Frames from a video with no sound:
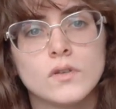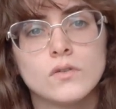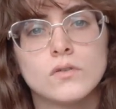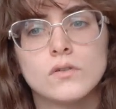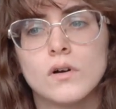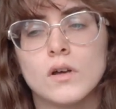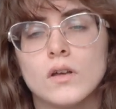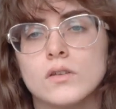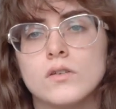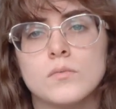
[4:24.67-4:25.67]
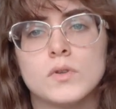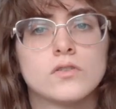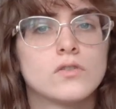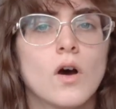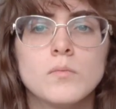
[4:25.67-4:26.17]
You're a
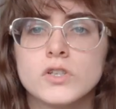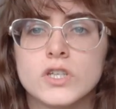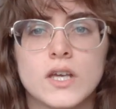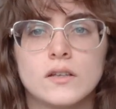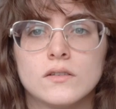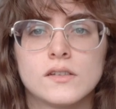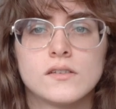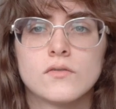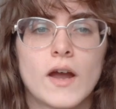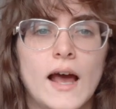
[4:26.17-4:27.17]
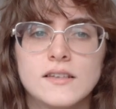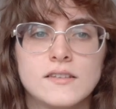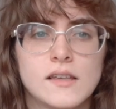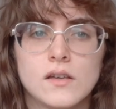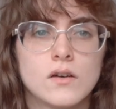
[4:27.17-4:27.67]
human snot machine. This is
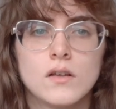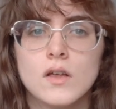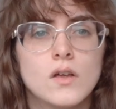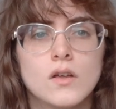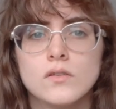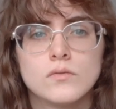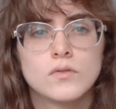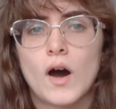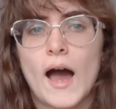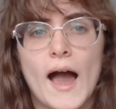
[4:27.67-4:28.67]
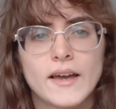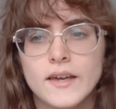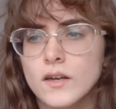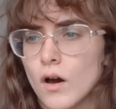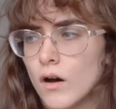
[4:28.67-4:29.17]
reality. You've got a
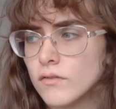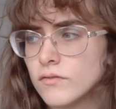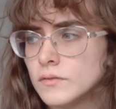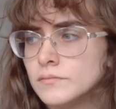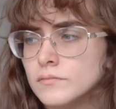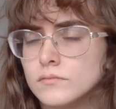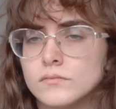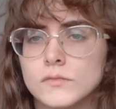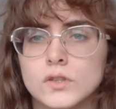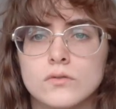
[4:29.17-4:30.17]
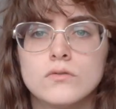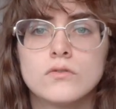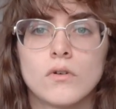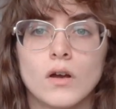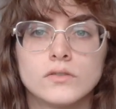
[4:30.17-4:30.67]
hacking cough. You're all
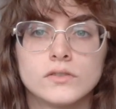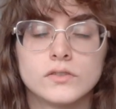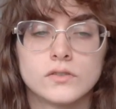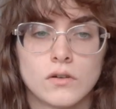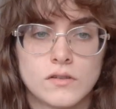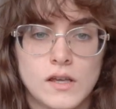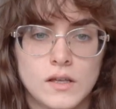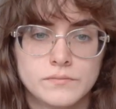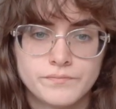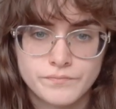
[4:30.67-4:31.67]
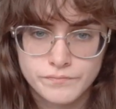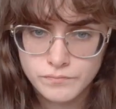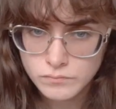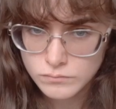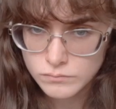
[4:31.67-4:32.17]
gross and snotty
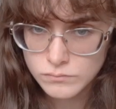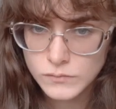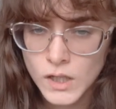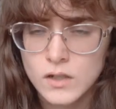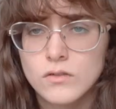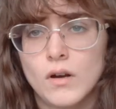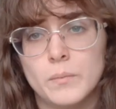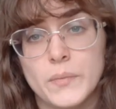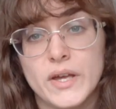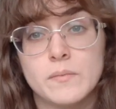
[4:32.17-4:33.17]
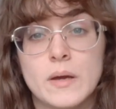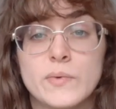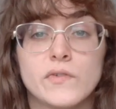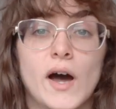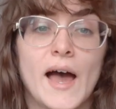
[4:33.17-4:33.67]
and grumpy, and
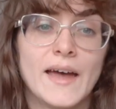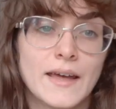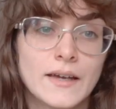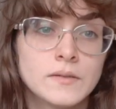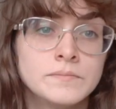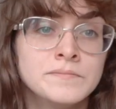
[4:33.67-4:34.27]
maybe you've got a headache.